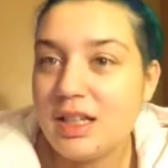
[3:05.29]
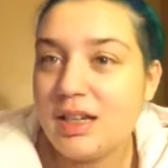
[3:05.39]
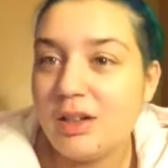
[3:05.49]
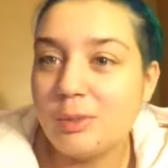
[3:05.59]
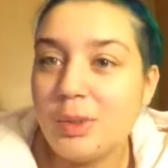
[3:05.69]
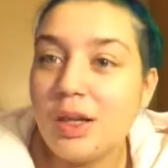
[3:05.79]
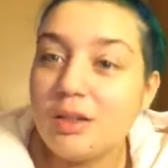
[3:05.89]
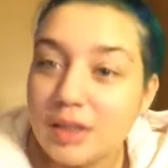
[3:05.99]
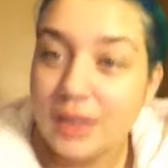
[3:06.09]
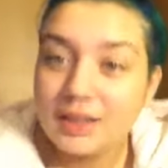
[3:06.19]
I hope y'all
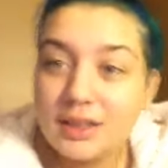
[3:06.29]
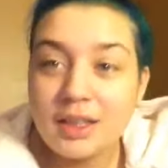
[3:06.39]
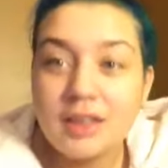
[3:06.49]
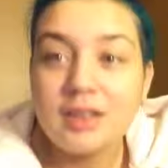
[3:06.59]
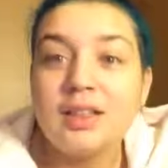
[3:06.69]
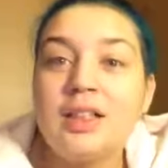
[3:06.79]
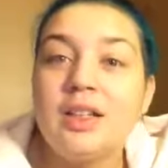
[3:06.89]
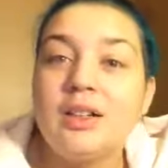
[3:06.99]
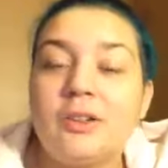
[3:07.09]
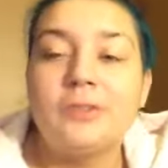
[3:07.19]
liked it.
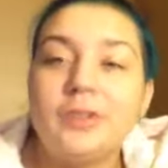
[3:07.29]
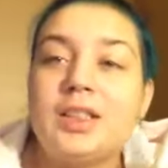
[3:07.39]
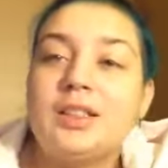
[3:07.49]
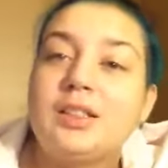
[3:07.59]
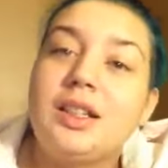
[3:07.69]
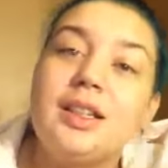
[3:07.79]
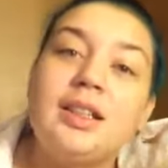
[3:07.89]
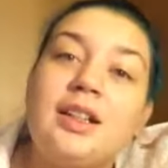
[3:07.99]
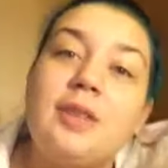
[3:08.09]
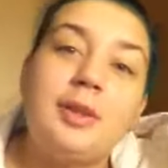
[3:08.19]
Don't forget to like,
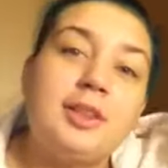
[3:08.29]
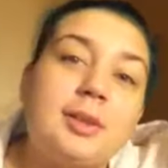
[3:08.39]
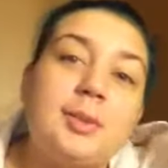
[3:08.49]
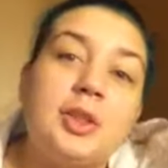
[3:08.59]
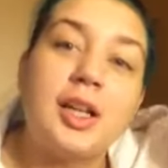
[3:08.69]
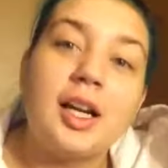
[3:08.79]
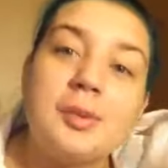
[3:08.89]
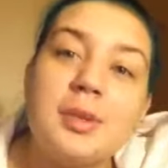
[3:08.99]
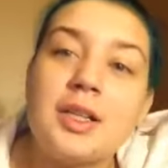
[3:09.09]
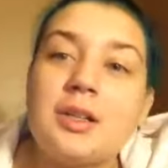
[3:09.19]
comment, and
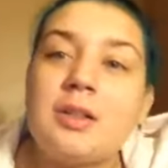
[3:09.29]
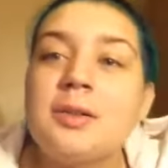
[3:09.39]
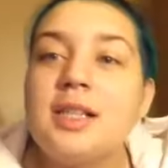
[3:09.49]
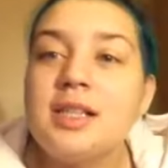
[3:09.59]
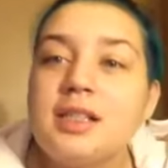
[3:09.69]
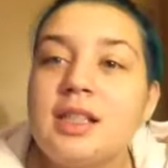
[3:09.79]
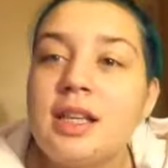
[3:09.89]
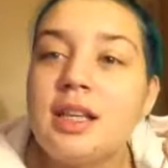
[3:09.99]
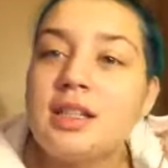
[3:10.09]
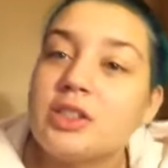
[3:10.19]
subscribe like always,
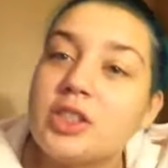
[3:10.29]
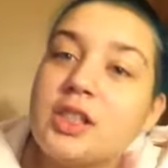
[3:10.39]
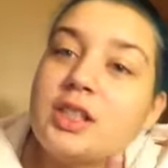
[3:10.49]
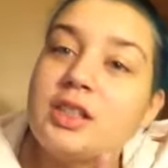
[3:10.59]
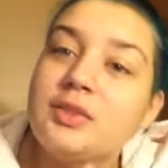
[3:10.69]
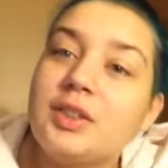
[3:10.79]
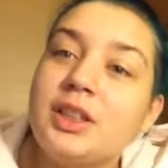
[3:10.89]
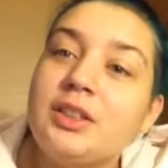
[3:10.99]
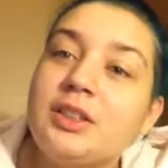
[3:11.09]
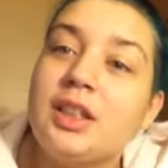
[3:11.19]
and share these
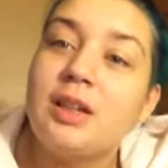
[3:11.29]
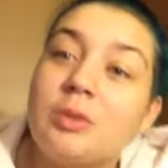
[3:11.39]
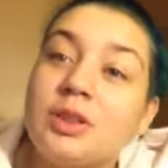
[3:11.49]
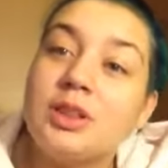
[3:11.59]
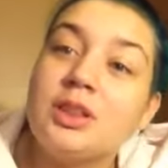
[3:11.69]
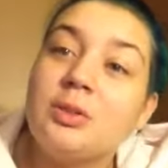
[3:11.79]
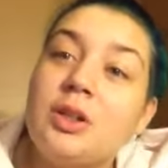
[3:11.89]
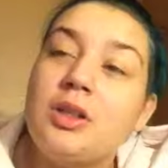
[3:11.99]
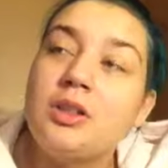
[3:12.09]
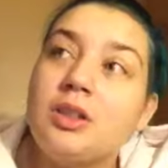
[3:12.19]
videos, and I will see you
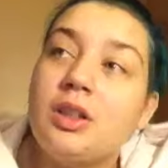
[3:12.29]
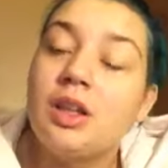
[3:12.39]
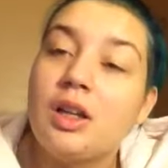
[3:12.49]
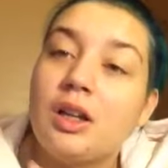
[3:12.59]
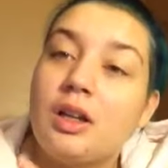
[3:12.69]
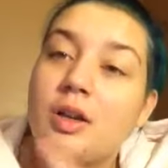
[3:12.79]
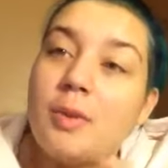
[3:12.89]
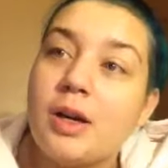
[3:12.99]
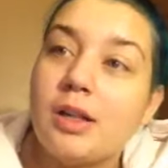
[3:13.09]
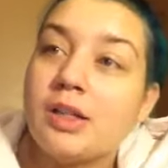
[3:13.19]
all
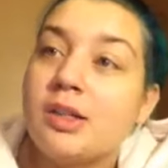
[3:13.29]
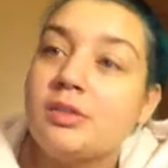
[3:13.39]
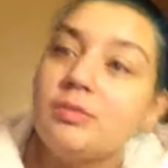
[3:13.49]
tomorrow.